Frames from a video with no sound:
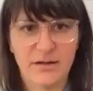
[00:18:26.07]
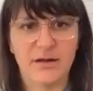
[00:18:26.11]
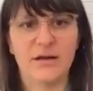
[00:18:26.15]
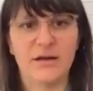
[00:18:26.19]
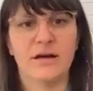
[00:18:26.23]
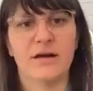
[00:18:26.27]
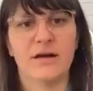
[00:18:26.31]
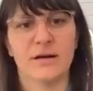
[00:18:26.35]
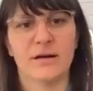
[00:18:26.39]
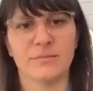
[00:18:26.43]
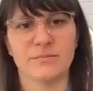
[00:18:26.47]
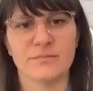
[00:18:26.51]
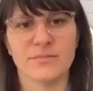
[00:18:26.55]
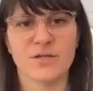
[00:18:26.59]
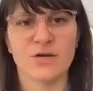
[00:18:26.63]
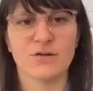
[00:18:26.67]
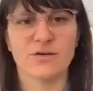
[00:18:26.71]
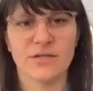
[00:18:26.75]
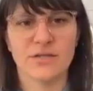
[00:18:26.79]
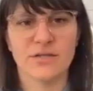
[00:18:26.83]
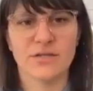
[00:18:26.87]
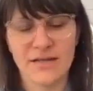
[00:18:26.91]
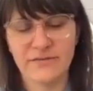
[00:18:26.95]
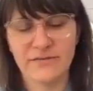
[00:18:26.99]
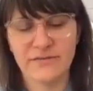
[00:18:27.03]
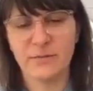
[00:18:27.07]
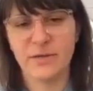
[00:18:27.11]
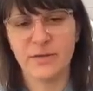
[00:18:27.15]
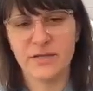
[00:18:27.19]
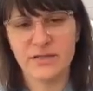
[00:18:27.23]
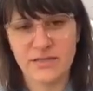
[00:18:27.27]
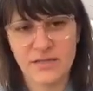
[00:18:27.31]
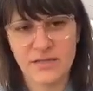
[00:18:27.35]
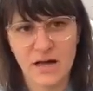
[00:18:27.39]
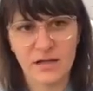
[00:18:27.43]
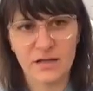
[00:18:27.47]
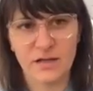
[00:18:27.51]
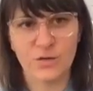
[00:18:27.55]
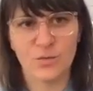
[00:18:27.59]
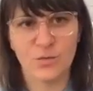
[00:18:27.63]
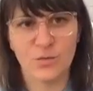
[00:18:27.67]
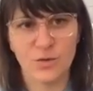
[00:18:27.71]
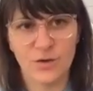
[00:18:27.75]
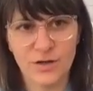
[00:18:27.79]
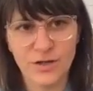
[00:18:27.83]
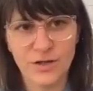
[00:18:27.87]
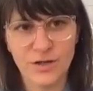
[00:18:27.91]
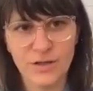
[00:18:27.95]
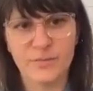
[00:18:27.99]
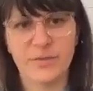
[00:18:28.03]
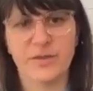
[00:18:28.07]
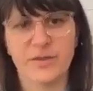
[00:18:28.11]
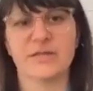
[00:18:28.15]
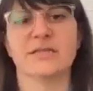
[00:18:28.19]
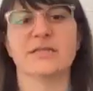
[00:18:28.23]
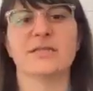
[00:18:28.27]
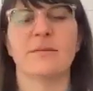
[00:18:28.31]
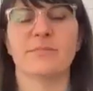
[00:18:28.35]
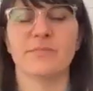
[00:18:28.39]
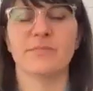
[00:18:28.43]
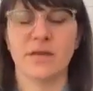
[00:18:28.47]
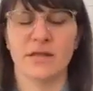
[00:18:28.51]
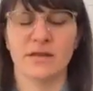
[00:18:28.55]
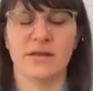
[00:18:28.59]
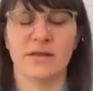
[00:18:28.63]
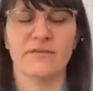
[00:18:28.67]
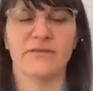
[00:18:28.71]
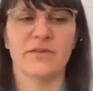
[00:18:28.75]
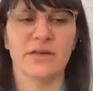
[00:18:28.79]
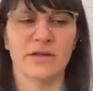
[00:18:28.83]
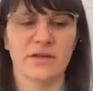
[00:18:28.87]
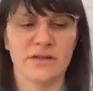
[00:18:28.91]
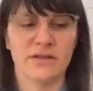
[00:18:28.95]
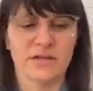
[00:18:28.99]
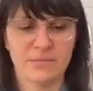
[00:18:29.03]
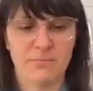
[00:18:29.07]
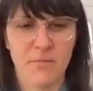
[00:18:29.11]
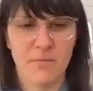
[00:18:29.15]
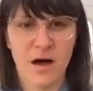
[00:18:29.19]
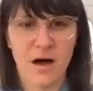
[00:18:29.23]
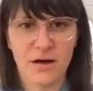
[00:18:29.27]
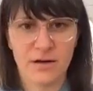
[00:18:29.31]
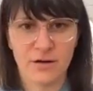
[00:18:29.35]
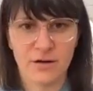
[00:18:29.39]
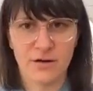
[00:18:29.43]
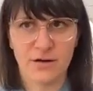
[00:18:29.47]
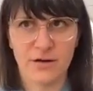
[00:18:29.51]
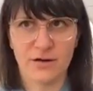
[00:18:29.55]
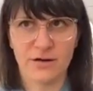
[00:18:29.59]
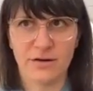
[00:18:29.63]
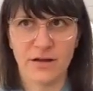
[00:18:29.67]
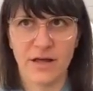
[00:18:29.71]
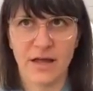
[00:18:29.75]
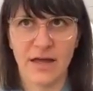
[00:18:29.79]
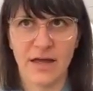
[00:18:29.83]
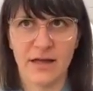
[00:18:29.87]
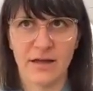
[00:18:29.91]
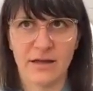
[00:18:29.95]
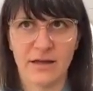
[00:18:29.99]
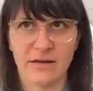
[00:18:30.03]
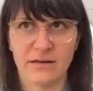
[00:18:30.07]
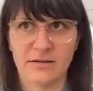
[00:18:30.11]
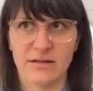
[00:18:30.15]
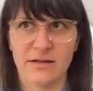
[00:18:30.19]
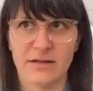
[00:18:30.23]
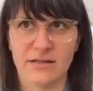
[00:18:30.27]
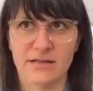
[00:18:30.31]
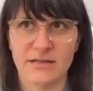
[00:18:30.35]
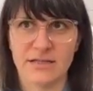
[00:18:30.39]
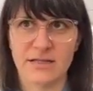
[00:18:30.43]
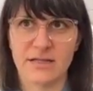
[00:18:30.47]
So it doesn't have to be solid wood, but something that feels modern and